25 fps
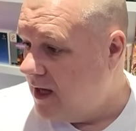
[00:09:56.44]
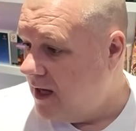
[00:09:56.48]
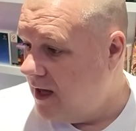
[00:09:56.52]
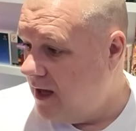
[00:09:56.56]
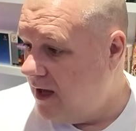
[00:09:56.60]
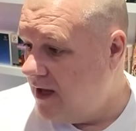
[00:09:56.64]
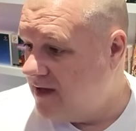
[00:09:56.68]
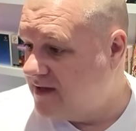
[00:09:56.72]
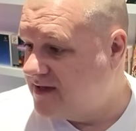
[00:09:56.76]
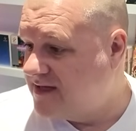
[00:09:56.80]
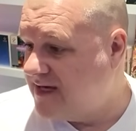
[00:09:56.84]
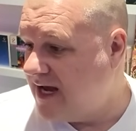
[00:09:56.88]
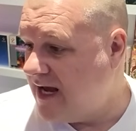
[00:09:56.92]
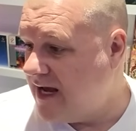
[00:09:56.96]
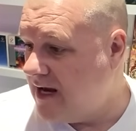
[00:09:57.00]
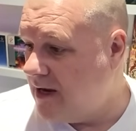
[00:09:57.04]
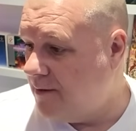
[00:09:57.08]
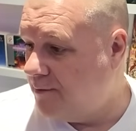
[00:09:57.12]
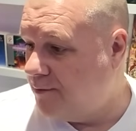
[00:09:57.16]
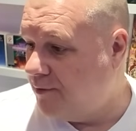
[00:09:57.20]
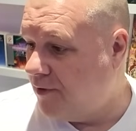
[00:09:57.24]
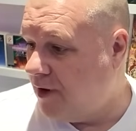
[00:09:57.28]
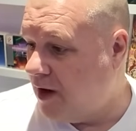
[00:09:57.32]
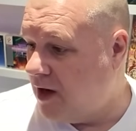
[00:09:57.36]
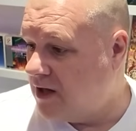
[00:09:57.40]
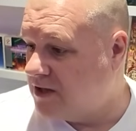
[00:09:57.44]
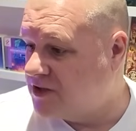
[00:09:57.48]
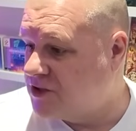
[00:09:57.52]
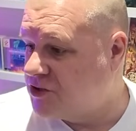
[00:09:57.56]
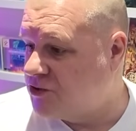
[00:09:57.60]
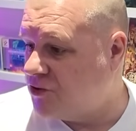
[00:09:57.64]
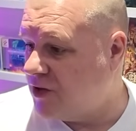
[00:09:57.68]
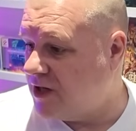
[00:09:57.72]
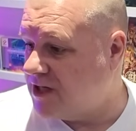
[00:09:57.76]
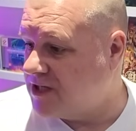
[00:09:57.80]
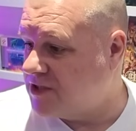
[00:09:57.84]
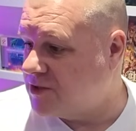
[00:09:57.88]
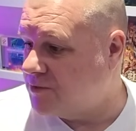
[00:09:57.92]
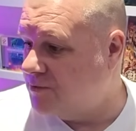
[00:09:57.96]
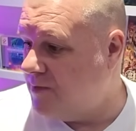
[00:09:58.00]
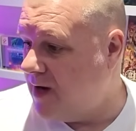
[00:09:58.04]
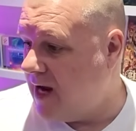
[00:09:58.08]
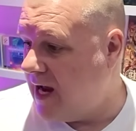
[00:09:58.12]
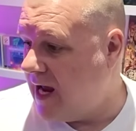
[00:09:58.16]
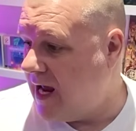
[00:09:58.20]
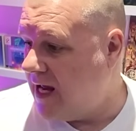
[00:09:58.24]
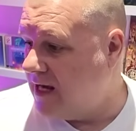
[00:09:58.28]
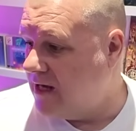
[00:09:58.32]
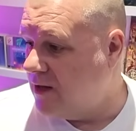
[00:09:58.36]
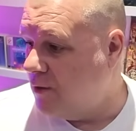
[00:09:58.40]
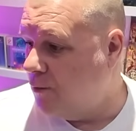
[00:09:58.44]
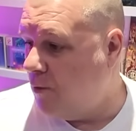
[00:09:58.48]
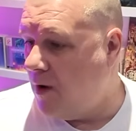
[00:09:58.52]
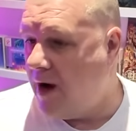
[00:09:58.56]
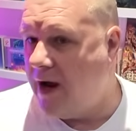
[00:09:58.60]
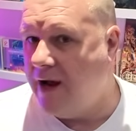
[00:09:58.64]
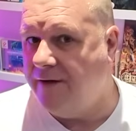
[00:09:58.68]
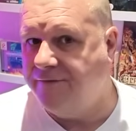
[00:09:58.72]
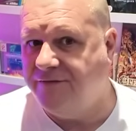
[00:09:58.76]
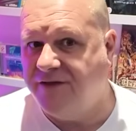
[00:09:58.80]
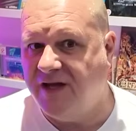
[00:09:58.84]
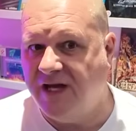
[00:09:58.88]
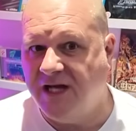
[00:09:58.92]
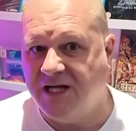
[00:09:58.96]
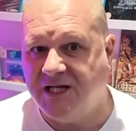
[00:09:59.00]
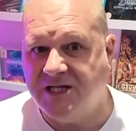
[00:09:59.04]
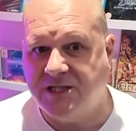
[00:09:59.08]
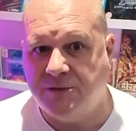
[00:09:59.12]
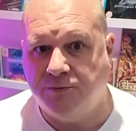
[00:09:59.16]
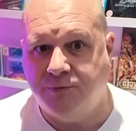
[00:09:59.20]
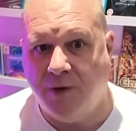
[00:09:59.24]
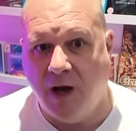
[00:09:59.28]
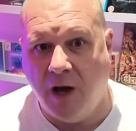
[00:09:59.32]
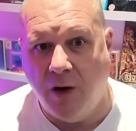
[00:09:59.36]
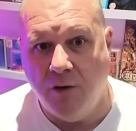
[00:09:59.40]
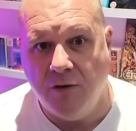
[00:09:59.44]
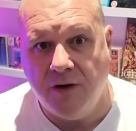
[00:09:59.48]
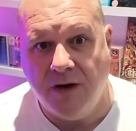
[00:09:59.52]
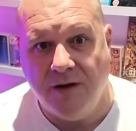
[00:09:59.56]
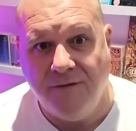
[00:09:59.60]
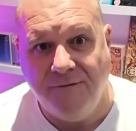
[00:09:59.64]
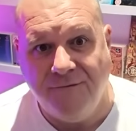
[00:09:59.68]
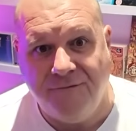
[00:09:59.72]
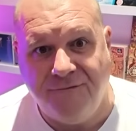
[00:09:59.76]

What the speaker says: A Tenebra, Trash Man, The Way of the Exploding